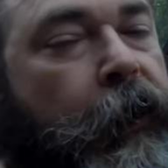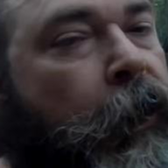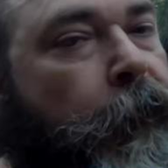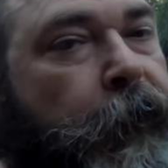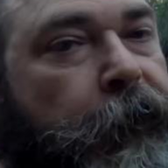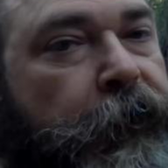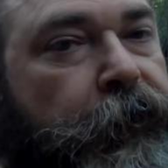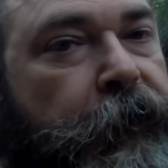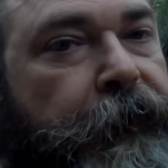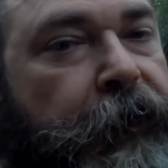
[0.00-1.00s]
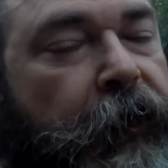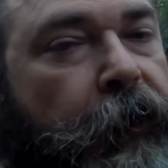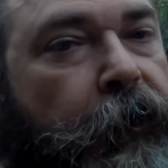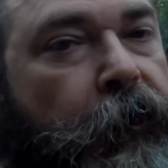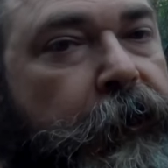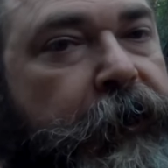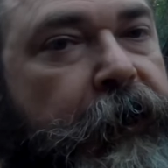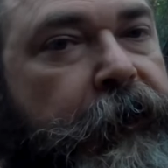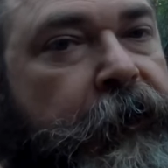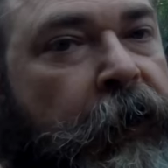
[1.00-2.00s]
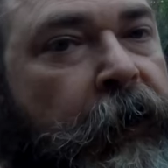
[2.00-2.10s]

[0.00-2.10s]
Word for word: I hope you enjoyed the video content.